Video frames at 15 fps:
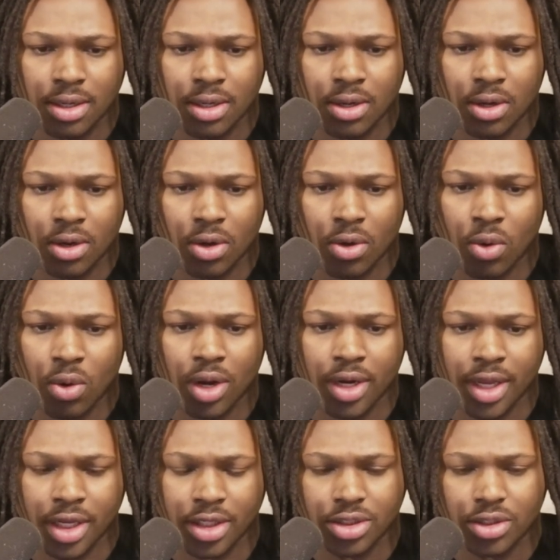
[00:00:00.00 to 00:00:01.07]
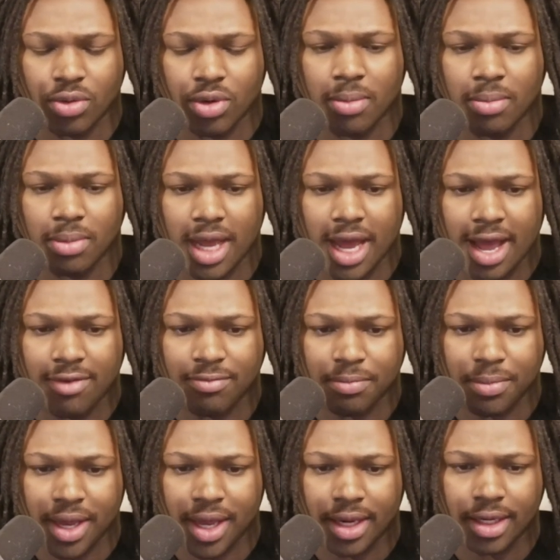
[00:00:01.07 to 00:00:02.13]
on Instagram Live,
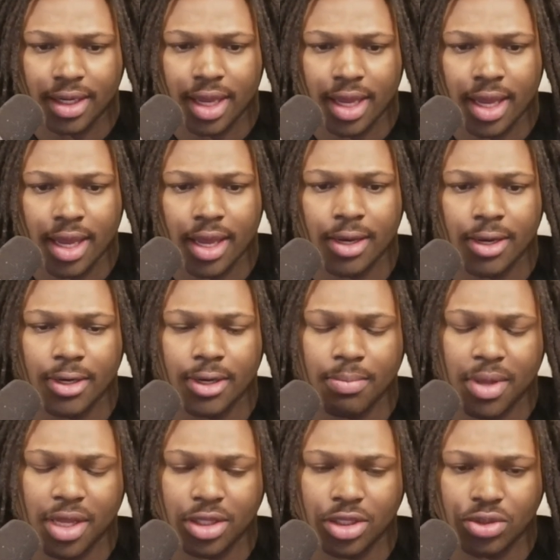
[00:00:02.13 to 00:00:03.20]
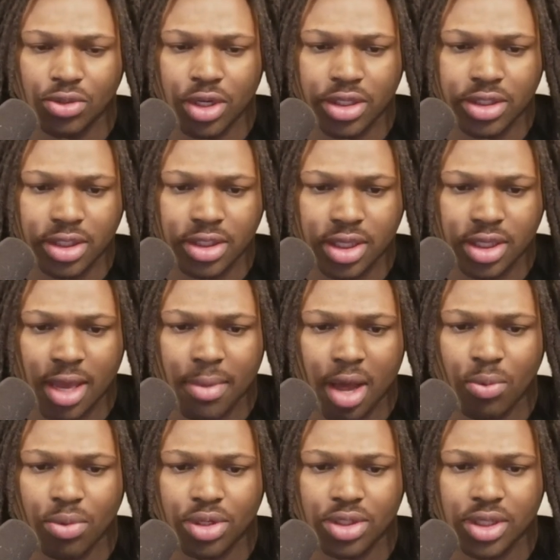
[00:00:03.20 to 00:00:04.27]
man, and the Memphis Grizzlies came out
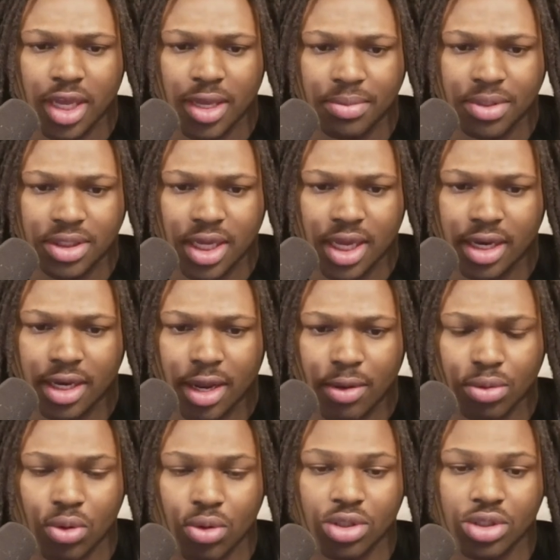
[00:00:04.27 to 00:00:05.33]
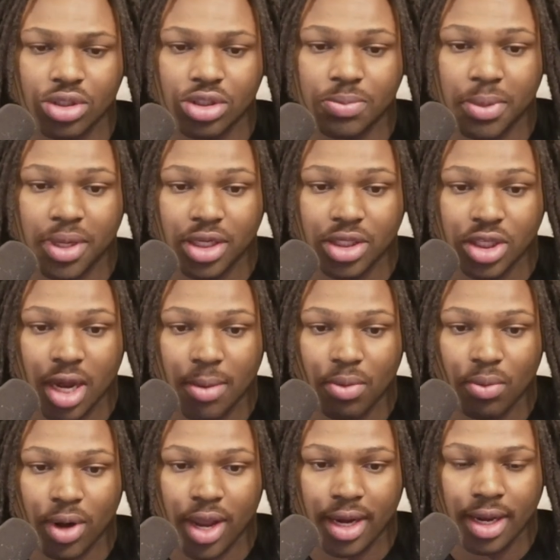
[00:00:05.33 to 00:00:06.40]
with a statement saying that they were going to suspend Ja
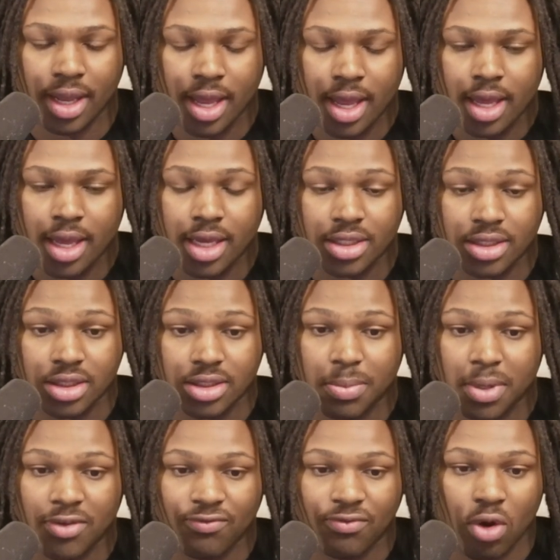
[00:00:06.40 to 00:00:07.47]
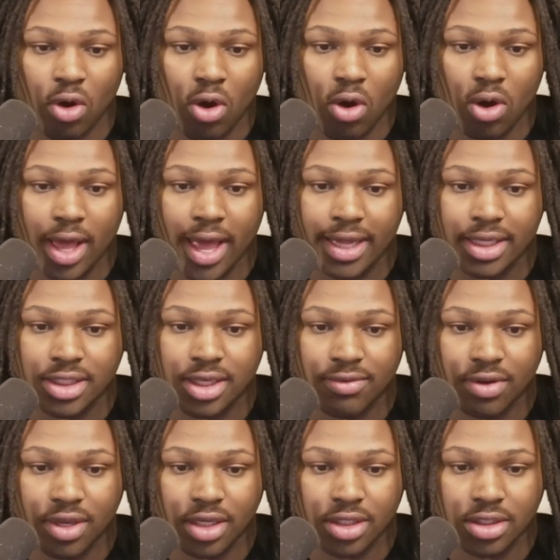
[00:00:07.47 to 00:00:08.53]
Morant. He's suspended for all
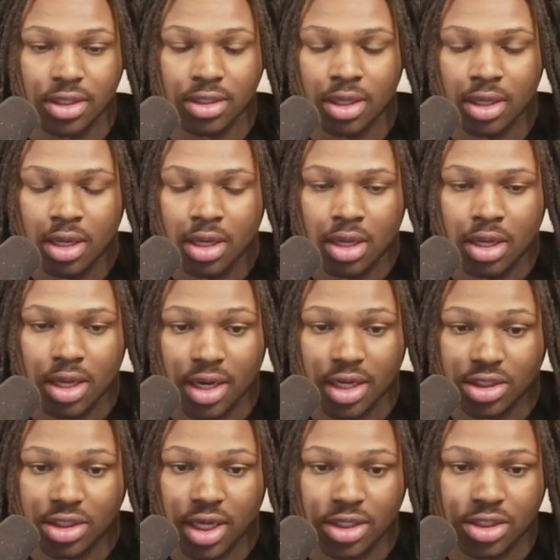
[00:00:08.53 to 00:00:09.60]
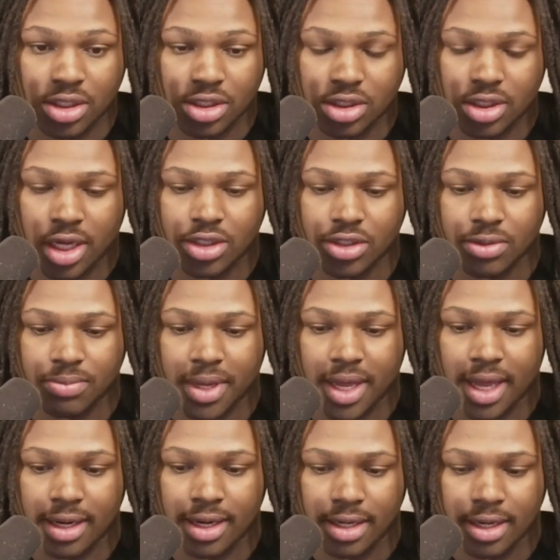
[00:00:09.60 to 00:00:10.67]
activities and et cetera,
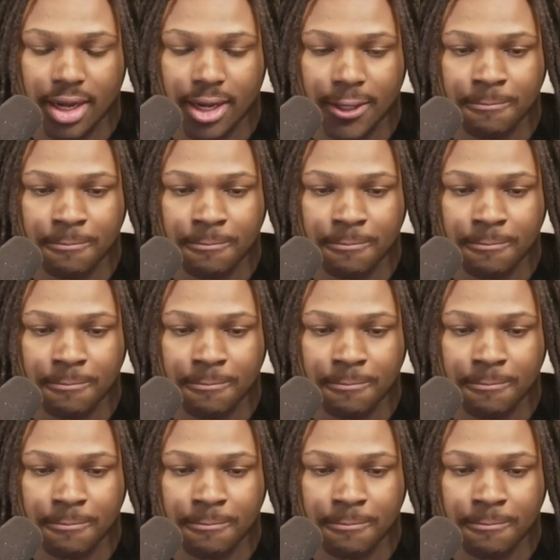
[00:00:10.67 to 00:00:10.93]
man. And